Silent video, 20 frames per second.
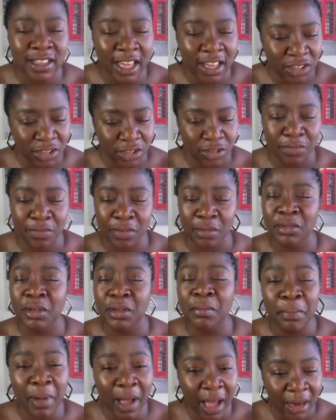thank you from
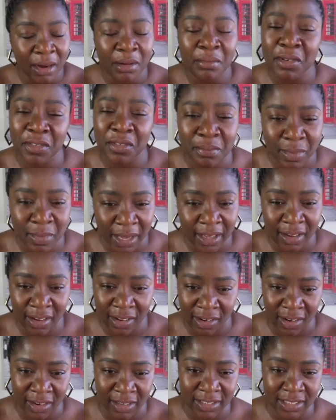the bottom of my
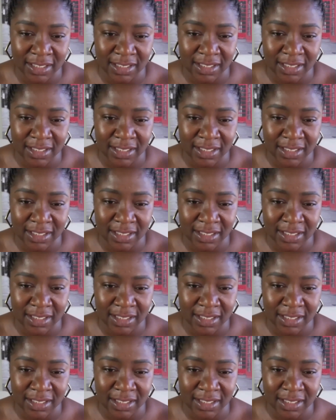heart